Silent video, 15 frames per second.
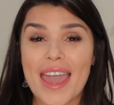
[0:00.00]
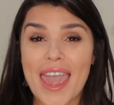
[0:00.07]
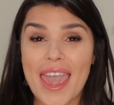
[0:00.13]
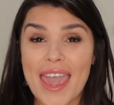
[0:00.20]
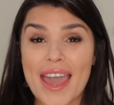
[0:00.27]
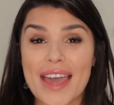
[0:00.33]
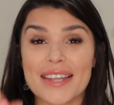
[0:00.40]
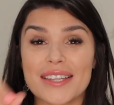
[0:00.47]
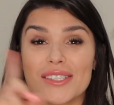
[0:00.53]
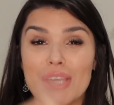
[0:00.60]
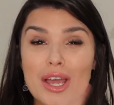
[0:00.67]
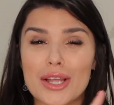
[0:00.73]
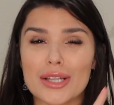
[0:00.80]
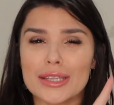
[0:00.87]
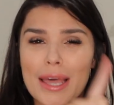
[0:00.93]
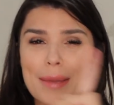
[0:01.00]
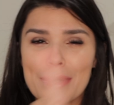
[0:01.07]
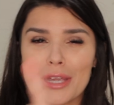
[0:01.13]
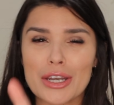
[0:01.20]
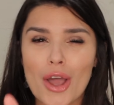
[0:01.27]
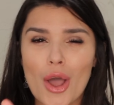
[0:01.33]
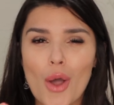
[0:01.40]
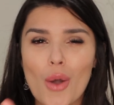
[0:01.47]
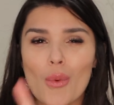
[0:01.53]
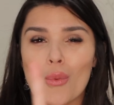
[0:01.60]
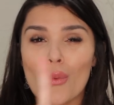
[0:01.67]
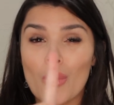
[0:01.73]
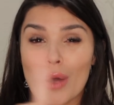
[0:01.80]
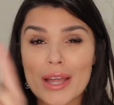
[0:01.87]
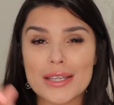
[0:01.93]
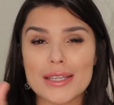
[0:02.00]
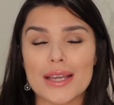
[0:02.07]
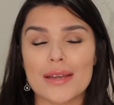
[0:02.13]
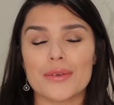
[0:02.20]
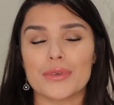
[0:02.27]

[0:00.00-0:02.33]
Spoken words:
and let me know what